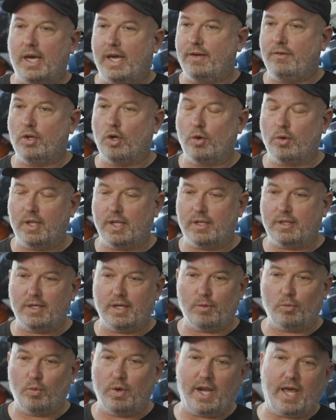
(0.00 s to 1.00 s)
I know
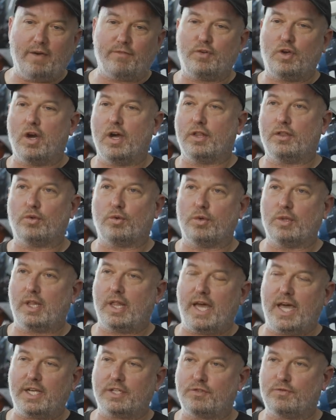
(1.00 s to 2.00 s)
that what I've gone through the
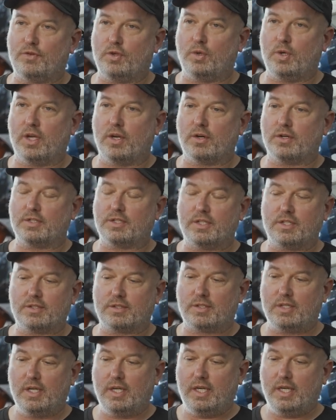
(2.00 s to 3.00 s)
last few years
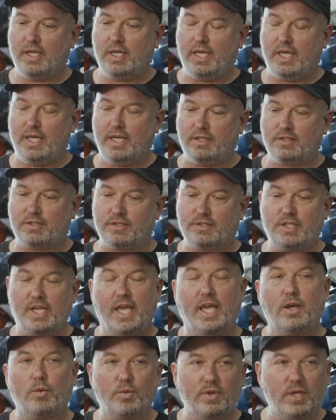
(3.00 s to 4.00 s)
is
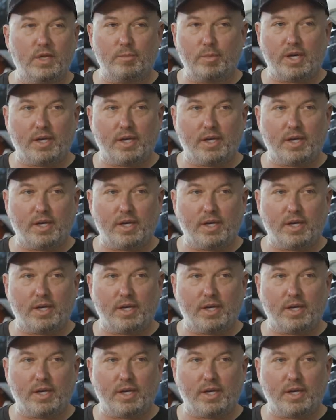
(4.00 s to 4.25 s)
staying within